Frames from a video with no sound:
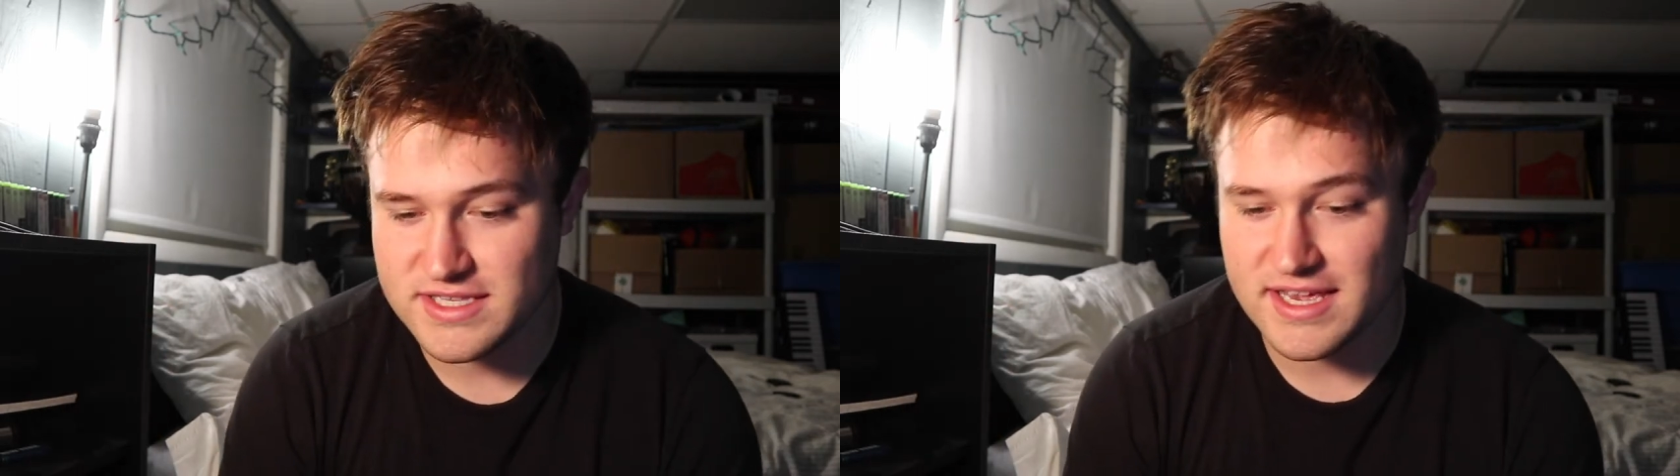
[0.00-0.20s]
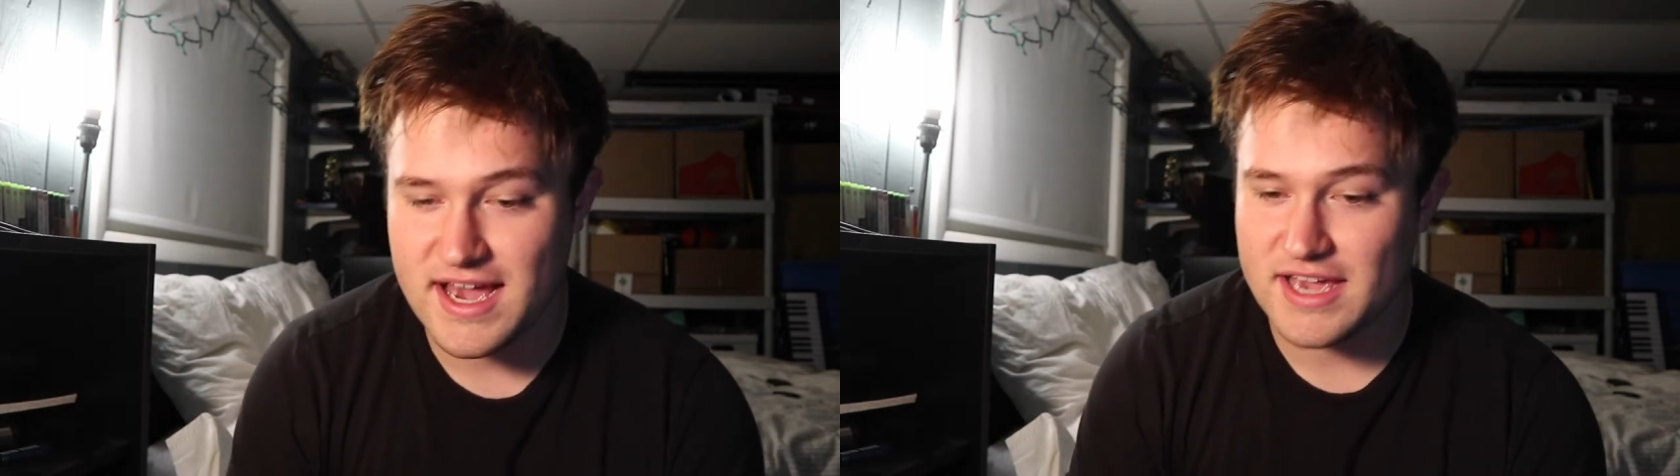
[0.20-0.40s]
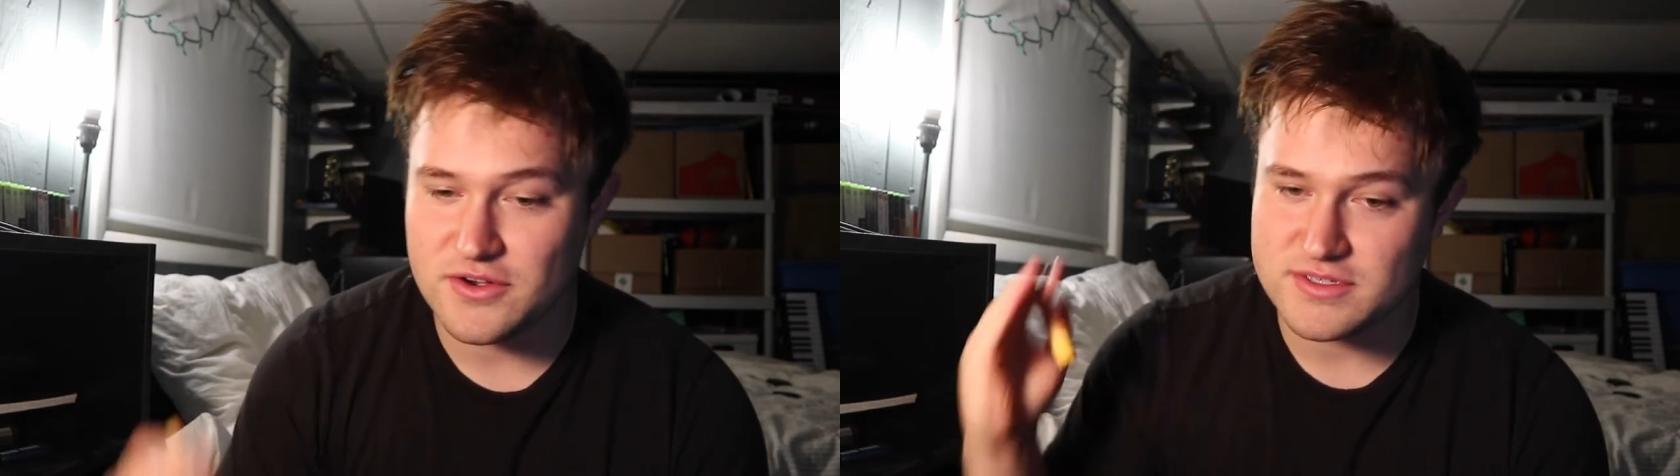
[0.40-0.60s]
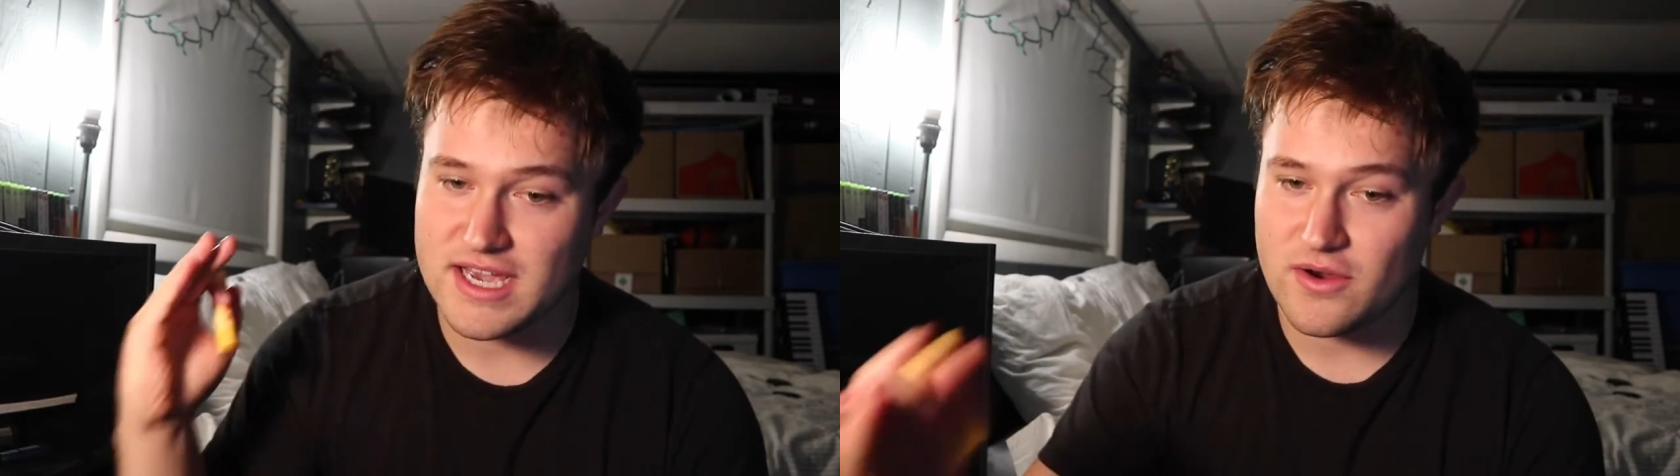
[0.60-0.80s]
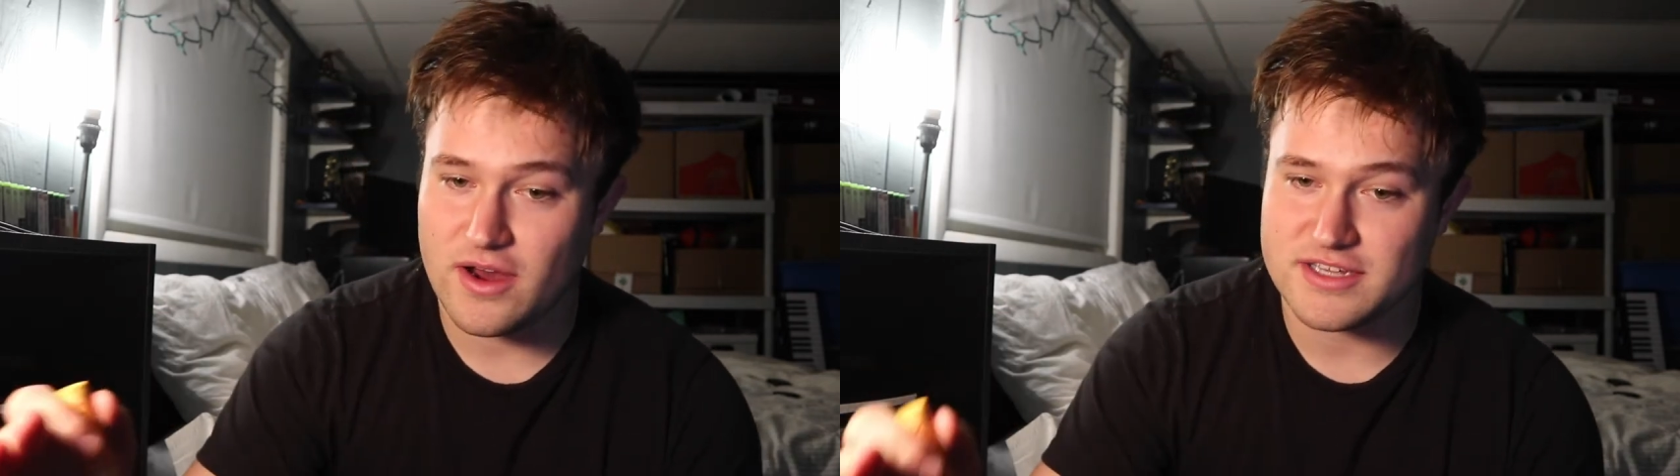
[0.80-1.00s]
the guy goes
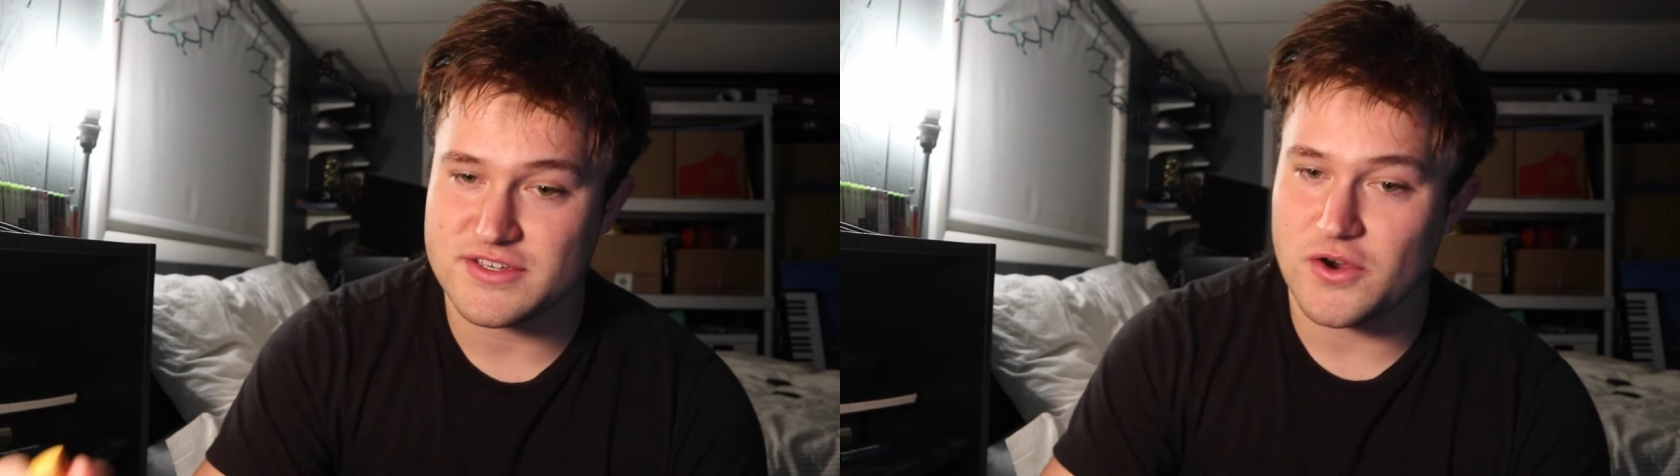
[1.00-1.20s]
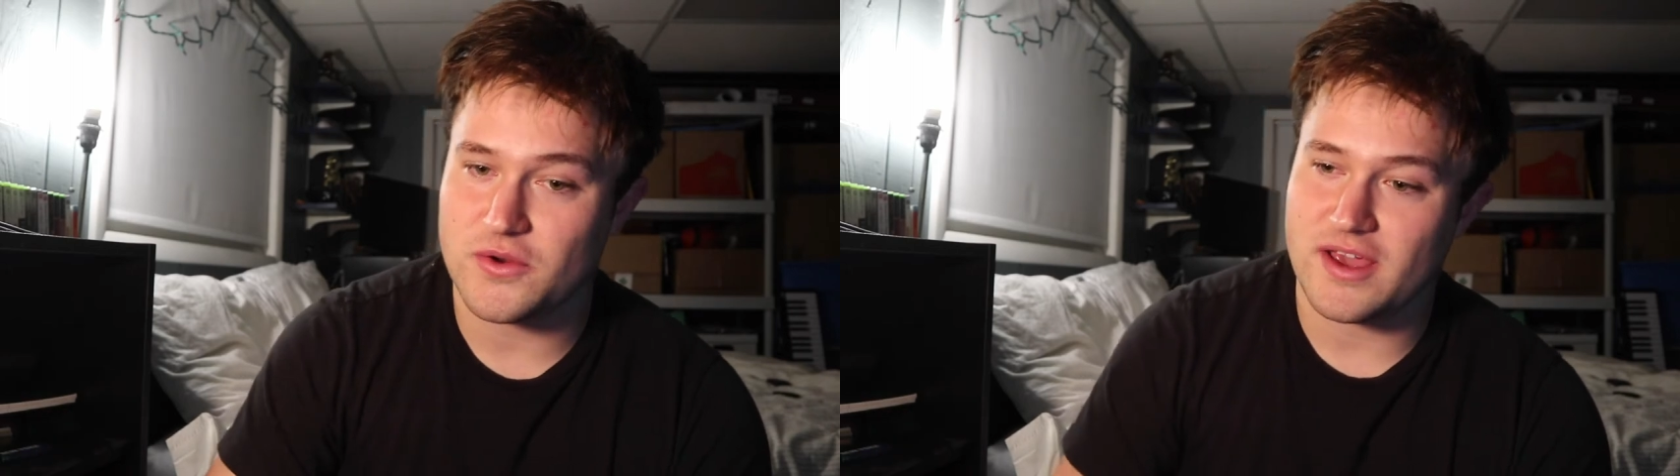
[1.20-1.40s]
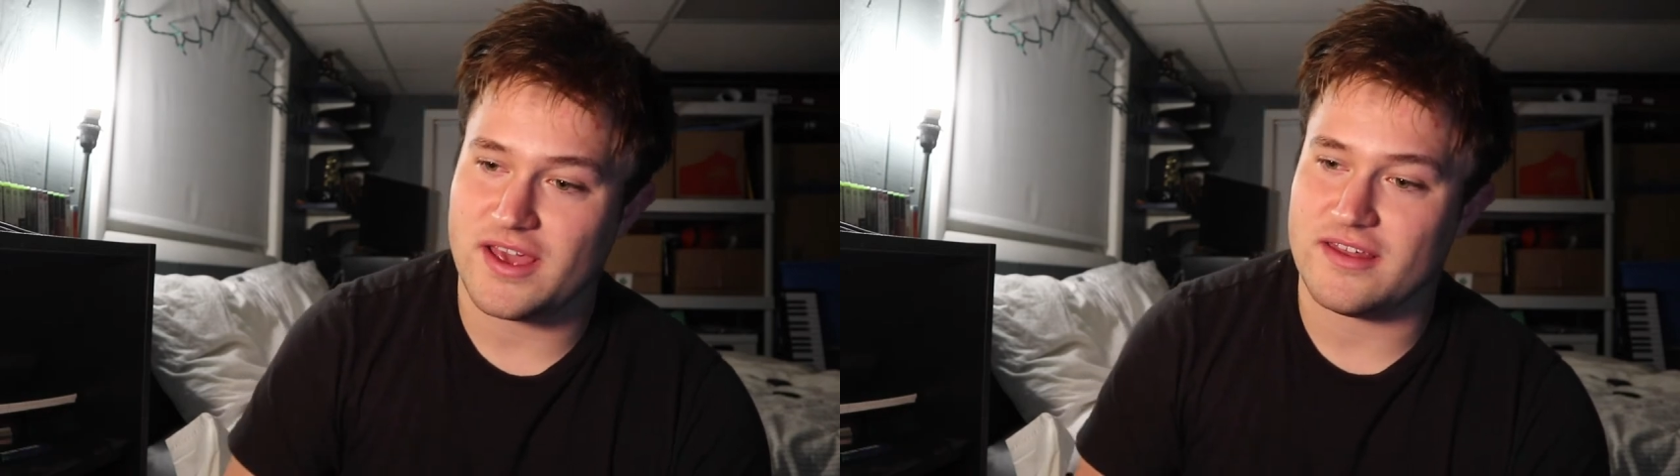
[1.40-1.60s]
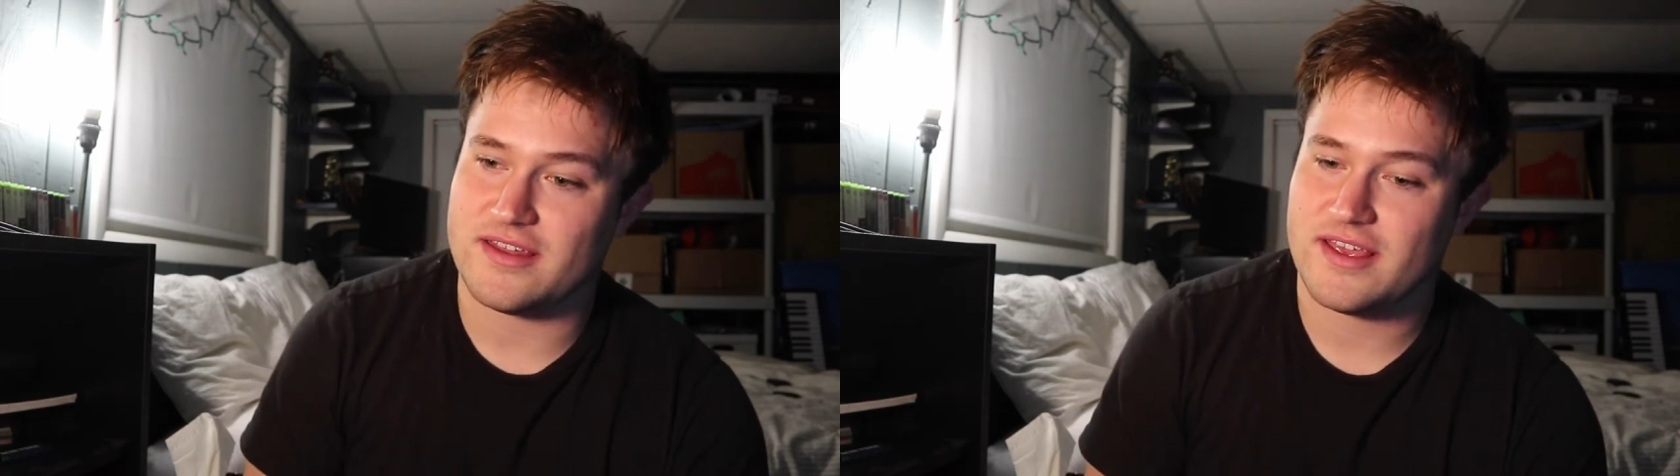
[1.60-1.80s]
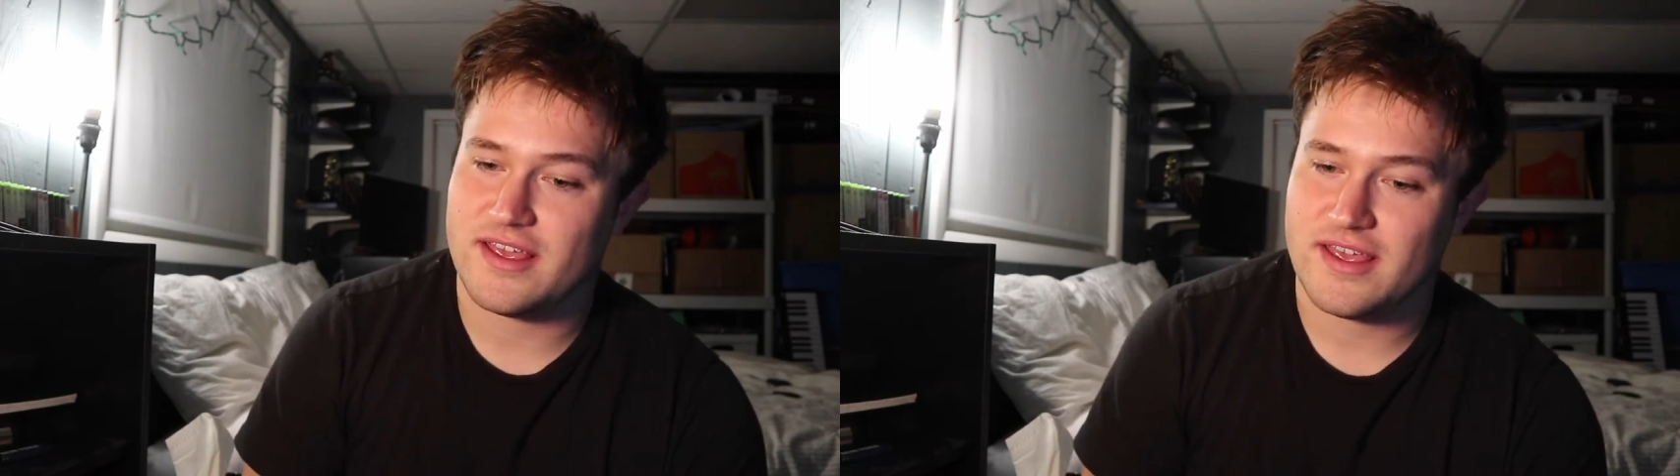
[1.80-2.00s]
out on his own and